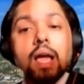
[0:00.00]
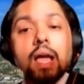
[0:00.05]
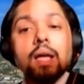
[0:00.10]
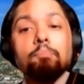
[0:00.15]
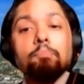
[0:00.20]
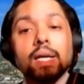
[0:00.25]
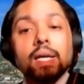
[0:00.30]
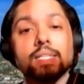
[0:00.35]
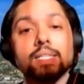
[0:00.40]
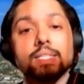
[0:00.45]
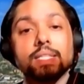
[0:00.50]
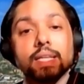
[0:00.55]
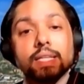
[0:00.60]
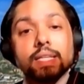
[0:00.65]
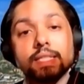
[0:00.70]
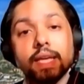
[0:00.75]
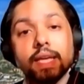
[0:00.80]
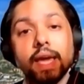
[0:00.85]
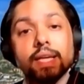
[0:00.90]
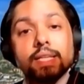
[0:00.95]
because this
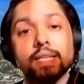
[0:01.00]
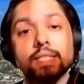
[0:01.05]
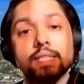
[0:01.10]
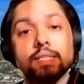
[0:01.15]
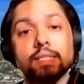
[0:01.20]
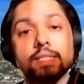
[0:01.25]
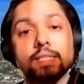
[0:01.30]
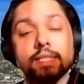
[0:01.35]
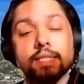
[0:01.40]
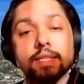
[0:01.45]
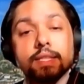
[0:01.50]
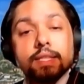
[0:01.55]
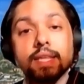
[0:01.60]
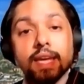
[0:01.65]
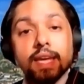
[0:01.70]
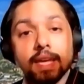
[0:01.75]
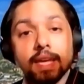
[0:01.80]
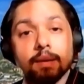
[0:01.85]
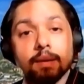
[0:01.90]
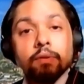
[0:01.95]
year's
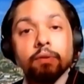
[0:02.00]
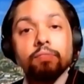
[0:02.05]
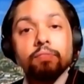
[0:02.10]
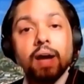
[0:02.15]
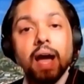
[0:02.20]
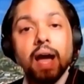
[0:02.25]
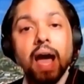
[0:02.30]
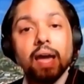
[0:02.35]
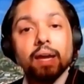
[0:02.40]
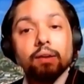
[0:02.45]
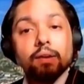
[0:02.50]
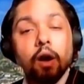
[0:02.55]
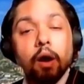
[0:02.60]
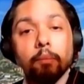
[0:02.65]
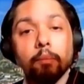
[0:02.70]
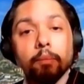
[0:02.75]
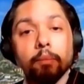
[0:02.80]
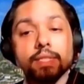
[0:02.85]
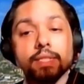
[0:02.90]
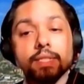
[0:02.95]
theme for
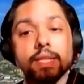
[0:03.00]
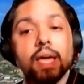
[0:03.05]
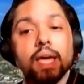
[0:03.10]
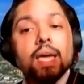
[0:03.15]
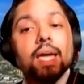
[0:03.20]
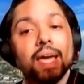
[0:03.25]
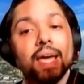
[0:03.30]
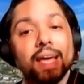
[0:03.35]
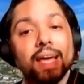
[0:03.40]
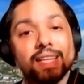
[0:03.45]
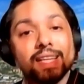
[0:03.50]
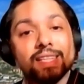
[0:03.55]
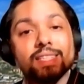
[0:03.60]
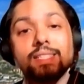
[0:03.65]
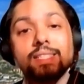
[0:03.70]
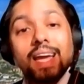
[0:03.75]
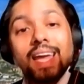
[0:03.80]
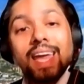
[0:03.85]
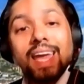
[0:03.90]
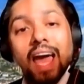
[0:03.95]
IDAHOBIT is
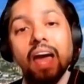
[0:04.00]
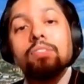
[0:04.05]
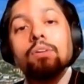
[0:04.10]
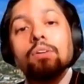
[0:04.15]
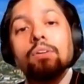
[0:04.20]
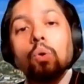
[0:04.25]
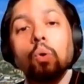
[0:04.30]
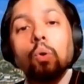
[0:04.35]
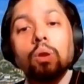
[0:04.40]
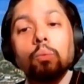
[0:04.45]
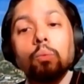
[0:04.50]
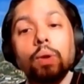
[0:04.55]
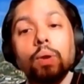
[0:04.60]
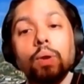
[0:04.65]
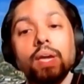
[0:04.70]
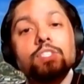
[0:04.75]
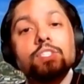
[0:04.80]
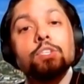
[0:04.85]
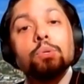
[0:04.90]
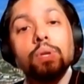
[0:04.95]
together
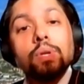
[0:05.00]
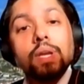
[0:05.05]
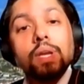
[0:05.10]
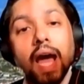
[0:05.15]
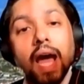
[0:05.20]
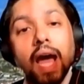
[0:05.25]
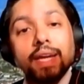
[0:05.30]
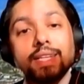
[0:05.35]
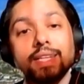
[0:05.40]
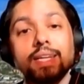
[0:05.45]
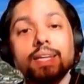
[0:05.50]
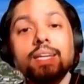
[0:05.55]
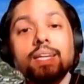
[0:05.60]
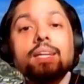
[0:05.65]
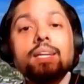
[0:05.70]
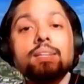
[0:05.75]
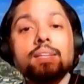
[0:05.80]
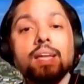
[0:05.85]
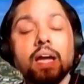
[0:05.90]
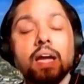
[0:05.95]
always, united
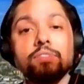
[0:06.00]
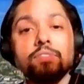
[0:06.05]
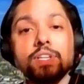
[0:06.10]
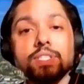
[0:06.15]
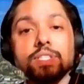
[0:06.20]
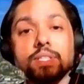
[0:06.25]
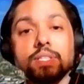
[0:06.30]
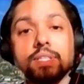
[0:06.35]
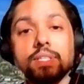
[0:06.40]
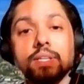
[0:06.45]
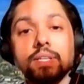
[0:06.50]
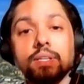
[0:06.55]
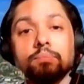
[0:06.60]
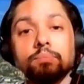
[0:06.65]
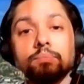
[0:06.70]
in diversity.